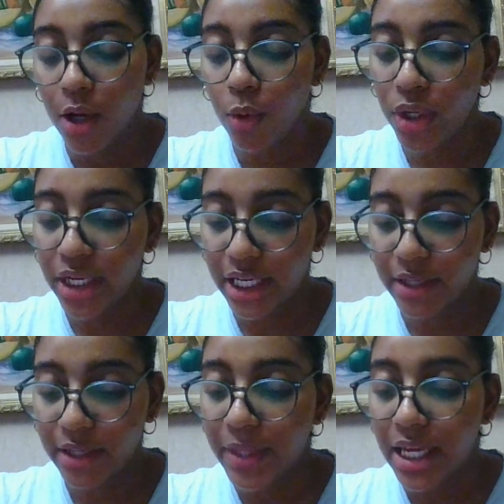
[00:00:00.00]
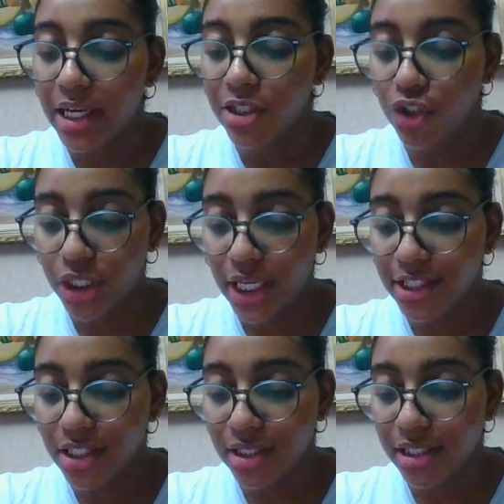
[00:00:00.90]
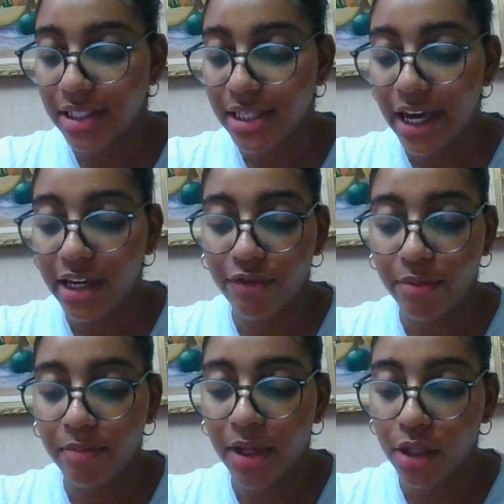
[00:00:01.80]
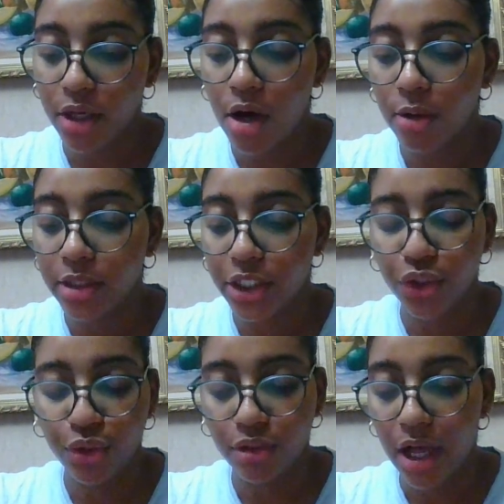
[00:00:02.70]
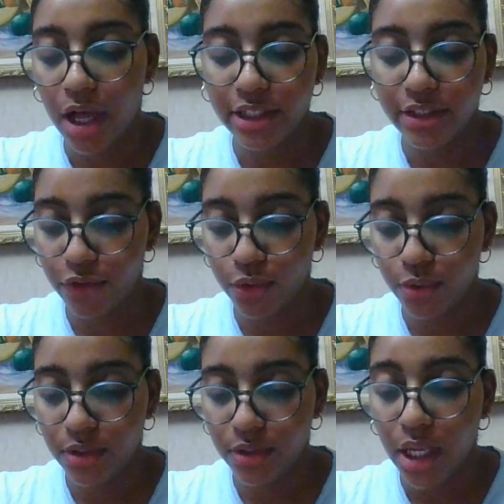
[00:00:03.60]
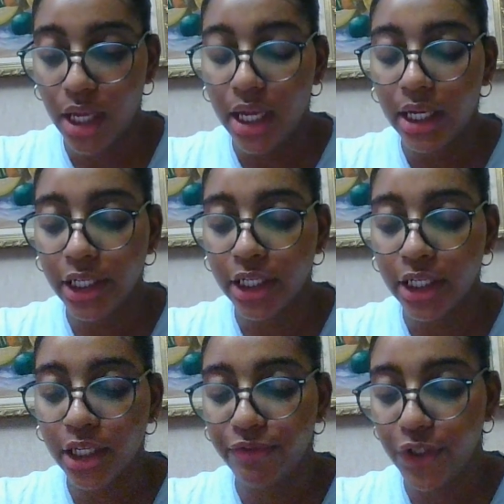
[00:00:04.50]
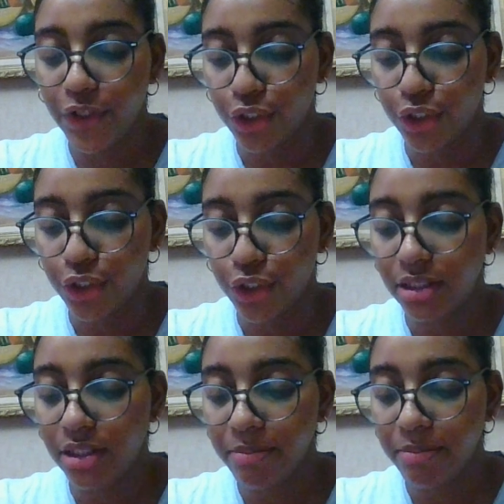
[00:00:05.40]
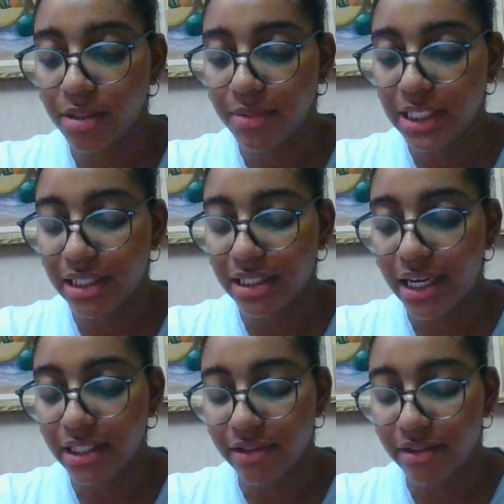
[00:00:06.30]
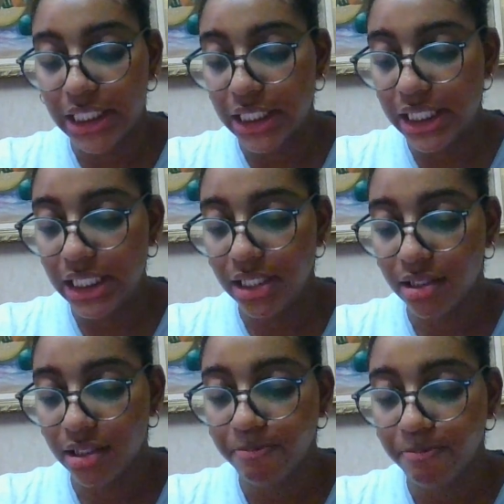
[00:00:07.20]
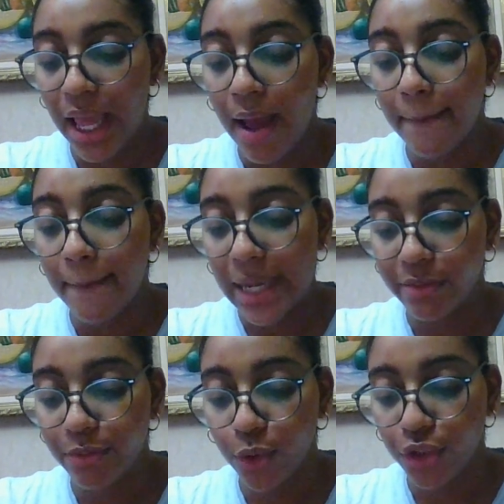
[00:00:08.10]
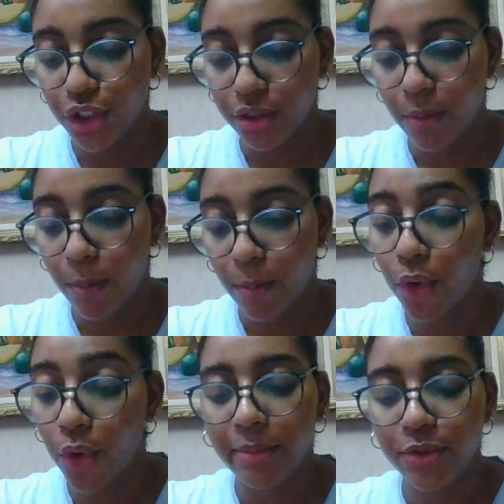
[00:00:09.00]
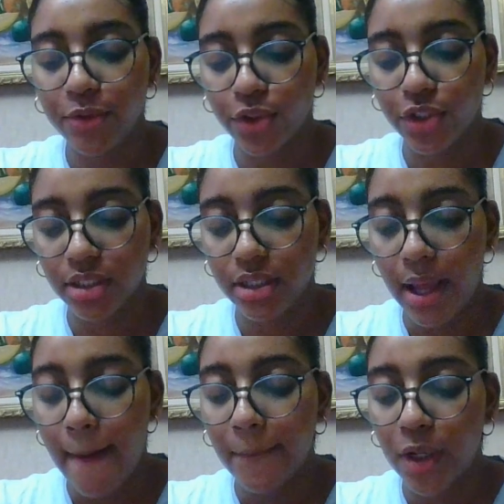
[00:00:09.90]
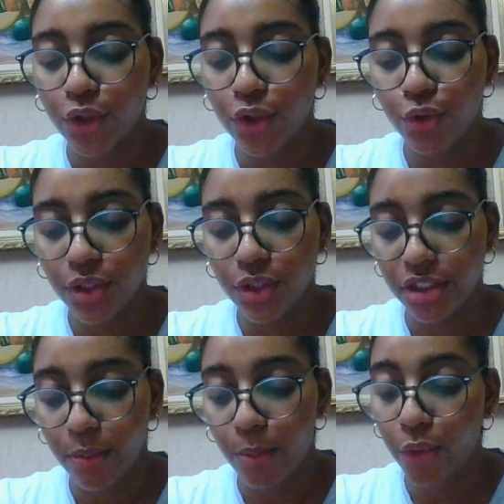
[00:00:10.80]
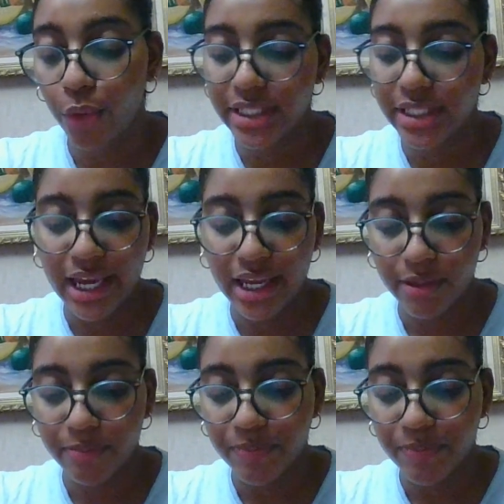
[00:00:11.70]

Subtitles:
weaning, changing the diet from milk only to solid foods. Clinical features, the symptoms and signs of a disease: malabsorption, poor absorption, malnutrition, poor diet,